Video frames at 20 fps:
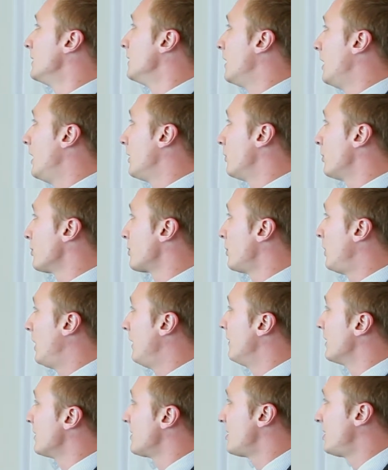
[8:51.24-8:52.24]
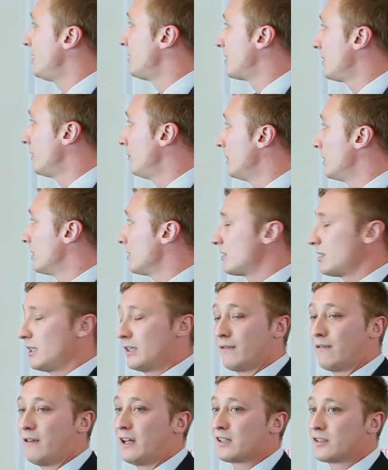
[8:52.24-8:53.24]
and also having seated meals
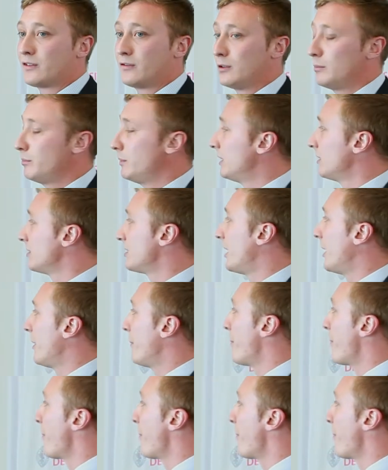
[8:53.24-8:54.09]
and flexible meal time.